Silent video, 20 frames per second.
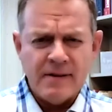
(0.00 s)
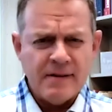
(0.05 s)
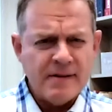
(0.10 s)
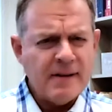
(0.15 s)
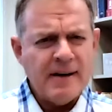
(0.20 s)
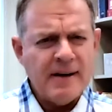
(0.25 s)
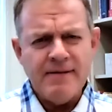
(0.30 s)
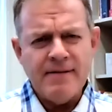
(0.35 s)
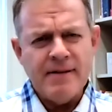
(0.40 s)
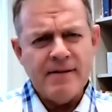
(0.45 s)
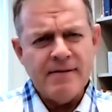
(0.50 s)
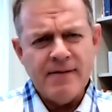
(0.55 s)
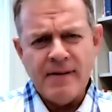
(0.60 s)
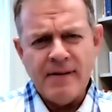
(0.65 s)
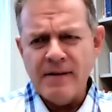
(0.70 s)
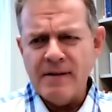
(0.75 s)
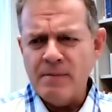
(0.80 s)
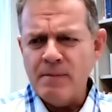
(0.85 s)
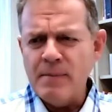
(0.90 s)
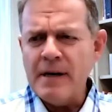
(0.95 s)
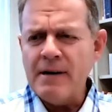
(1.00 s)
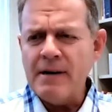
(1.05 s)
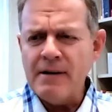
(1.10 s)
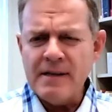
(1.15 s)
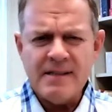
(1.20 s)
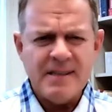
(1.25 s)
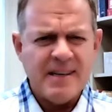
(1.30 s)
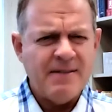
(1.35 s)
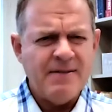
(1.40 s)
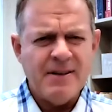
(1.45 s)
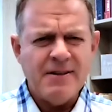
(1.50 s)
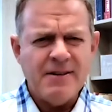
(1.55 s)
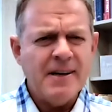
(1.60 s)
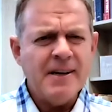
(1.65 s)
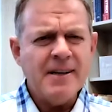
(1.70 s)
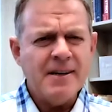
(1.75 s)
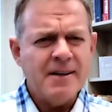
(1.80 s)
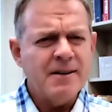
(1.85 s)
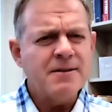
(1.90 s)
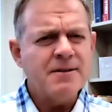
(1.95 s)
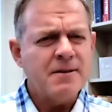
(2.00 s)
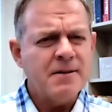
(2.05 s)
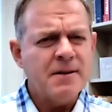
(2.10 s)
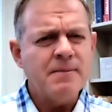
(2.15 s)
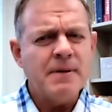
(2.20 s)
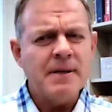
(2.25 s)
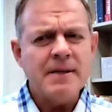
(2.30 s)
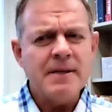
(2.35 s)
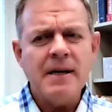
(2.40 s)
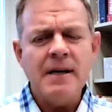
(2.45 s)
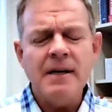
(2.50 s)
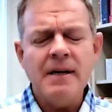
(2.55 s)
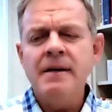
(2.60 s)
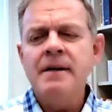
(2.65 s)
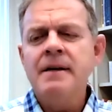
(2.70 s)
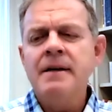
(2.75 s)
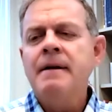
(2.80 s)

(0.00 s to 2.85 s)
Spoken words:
life of their marriage, 7 or 8 years or something like that.